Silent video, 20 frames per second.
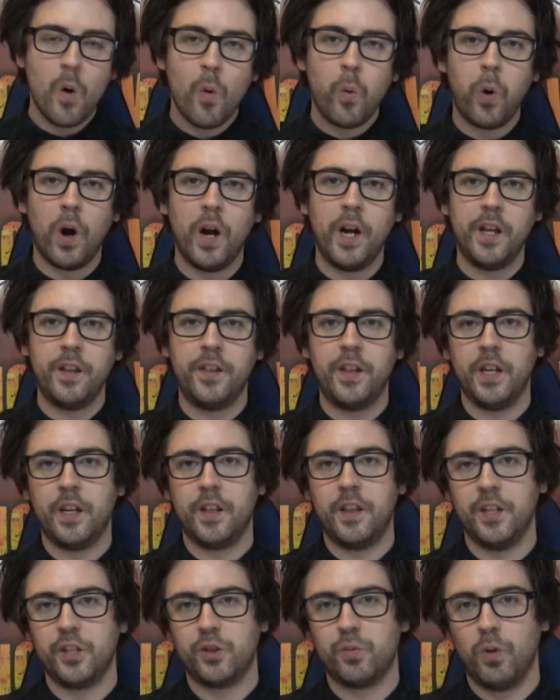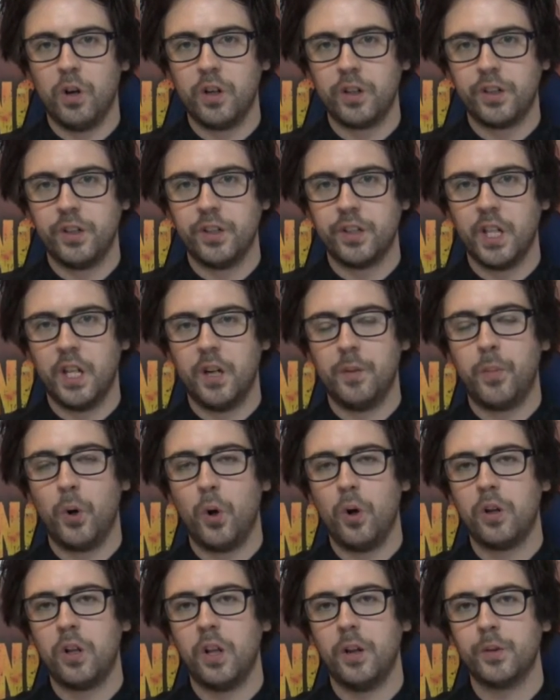Why I think this works is that in
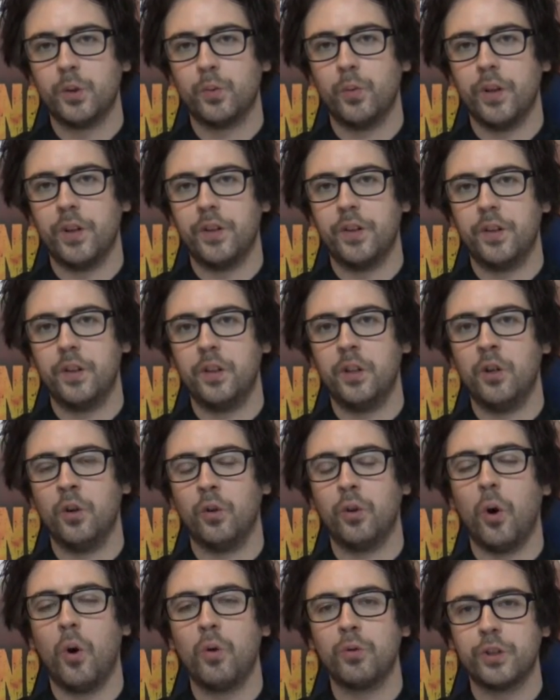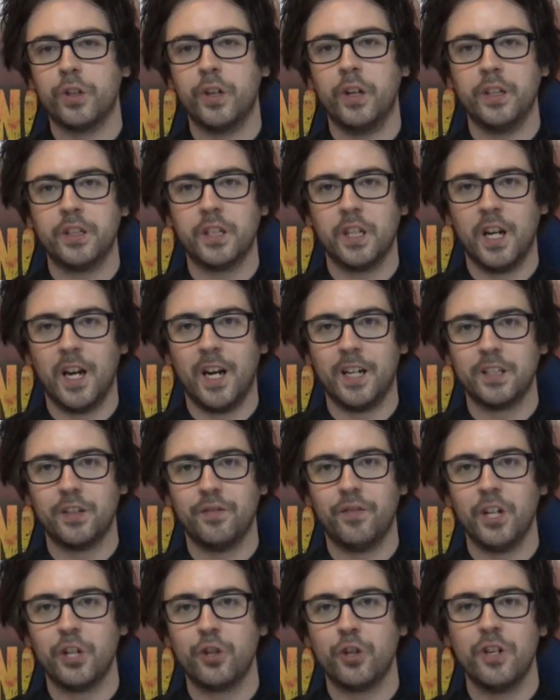Apocalypse, with, you know, the alternating
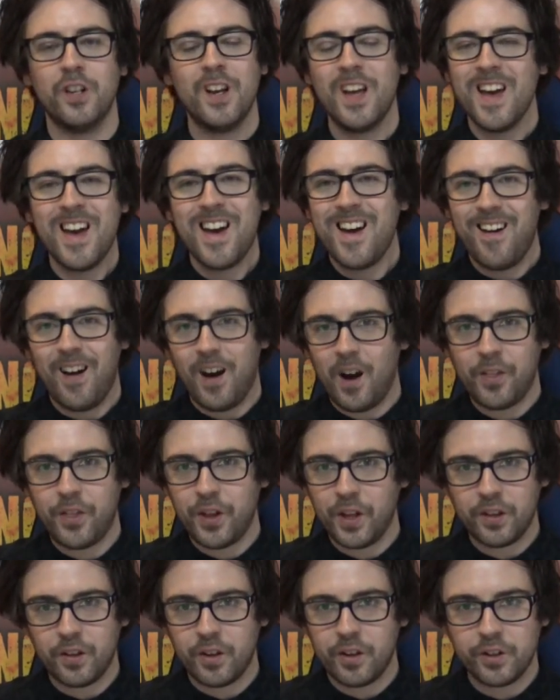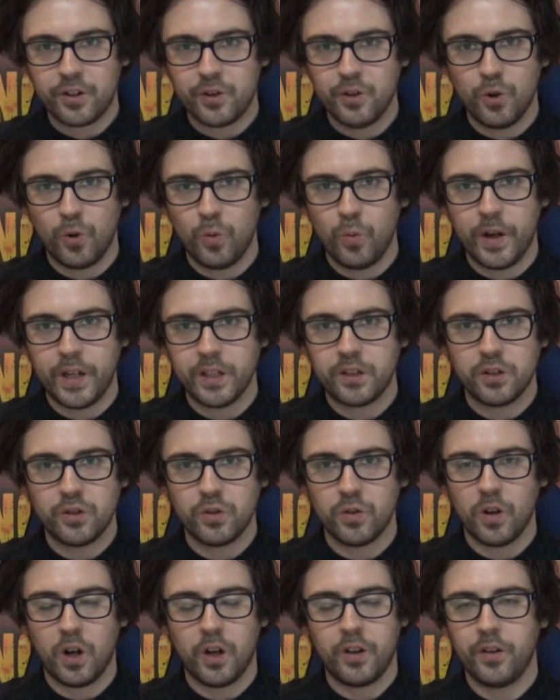activation, I think there is no way to
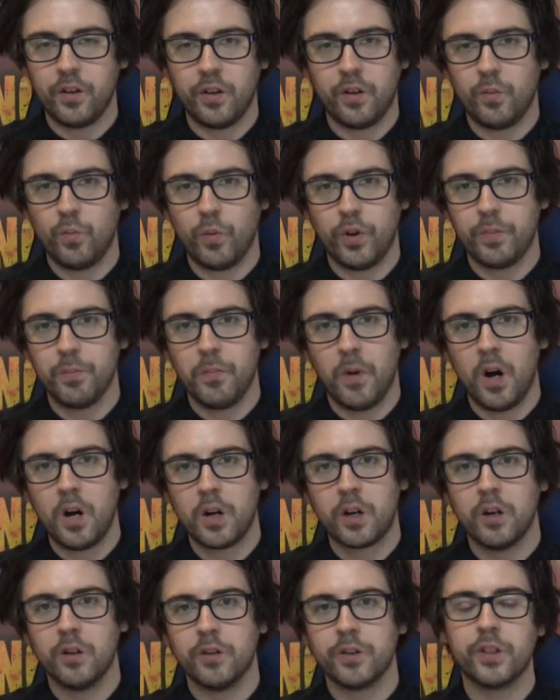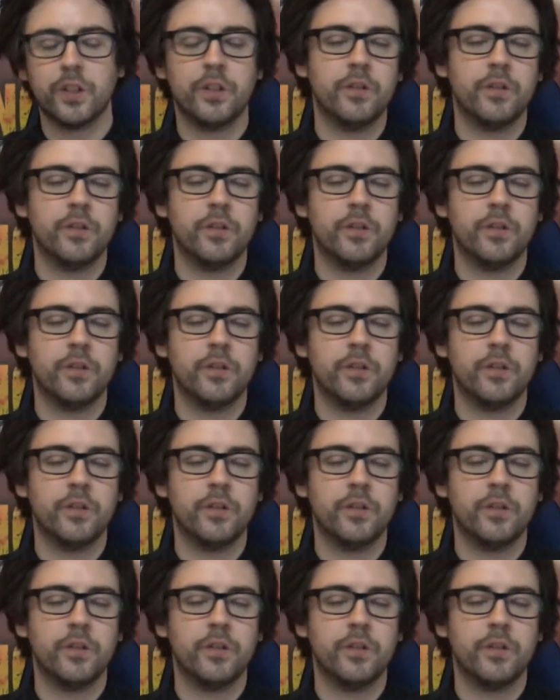do it other than with markers.